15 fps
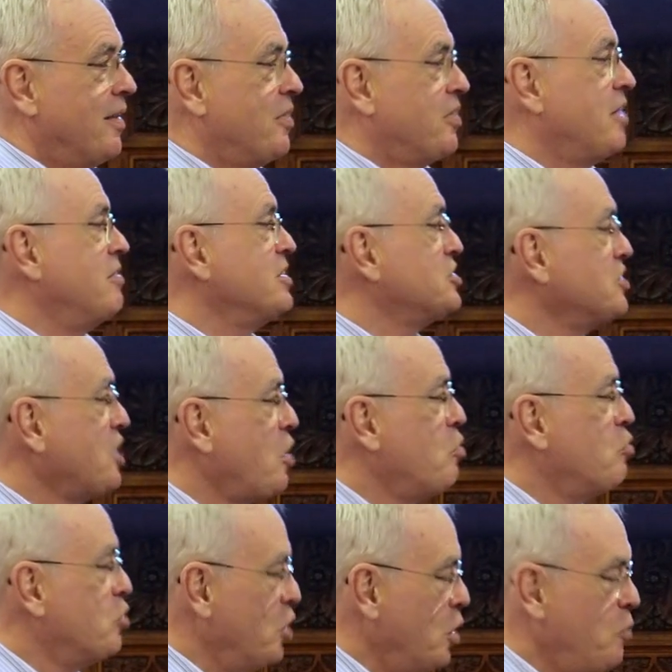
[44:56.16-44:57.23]
there is no
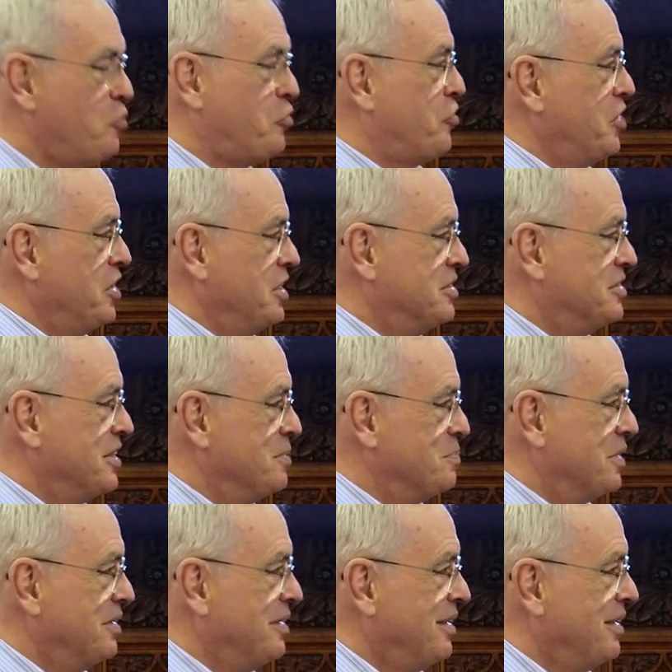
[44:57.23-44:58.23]
room for any demon.